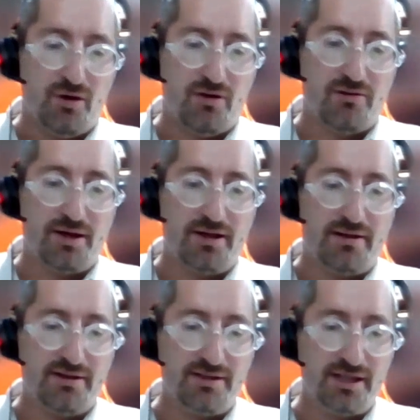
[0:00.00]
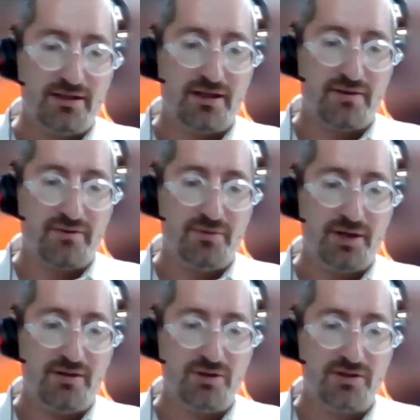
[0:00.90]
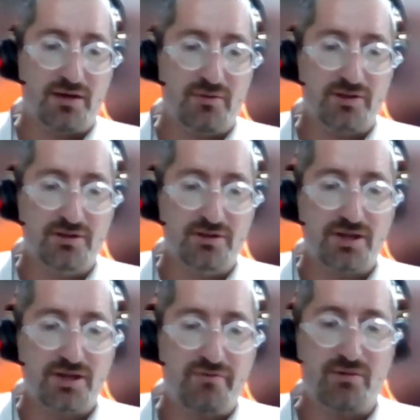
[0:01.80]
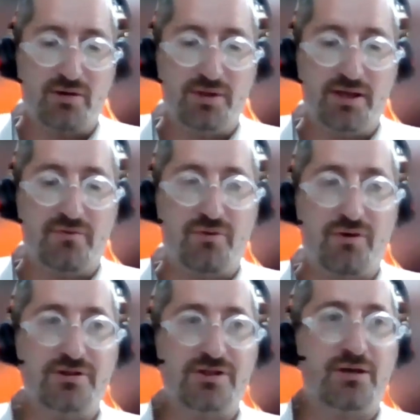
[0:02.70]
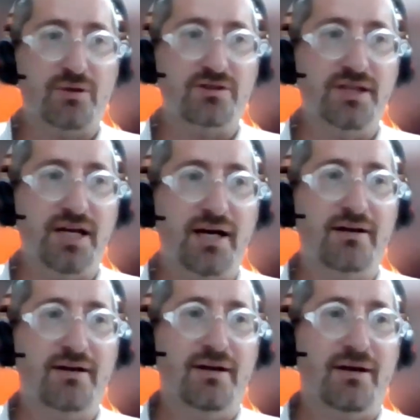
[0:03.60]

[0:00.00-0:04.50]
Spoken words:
all the money and the dealing of the money was known to everyone, meaning the 400 shekel was not